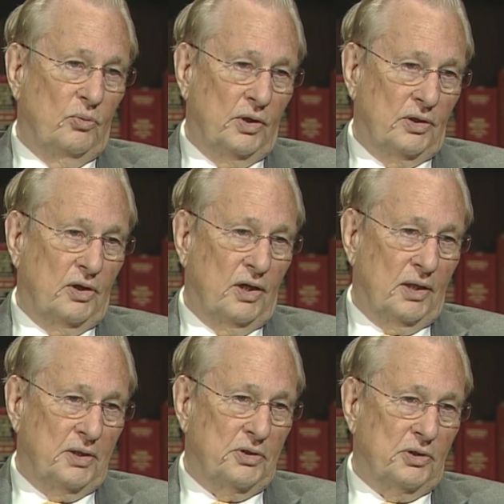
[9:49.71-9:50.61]
one
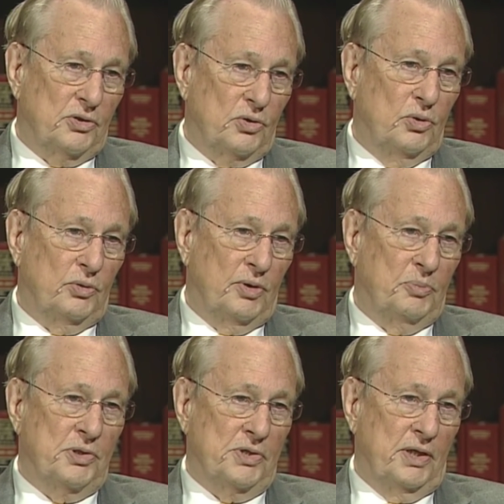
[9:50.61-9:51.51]
college or school
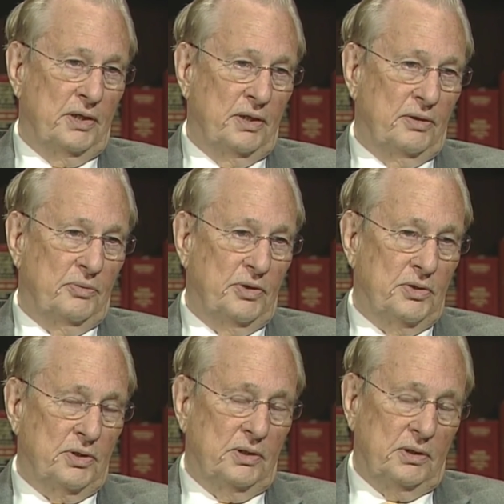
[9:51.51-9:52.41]
represented in the
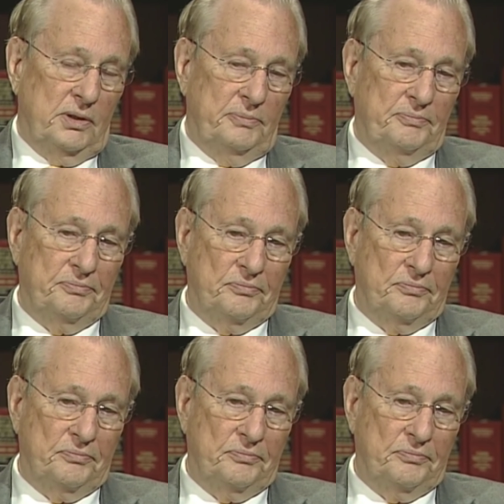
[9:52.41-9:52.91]
research.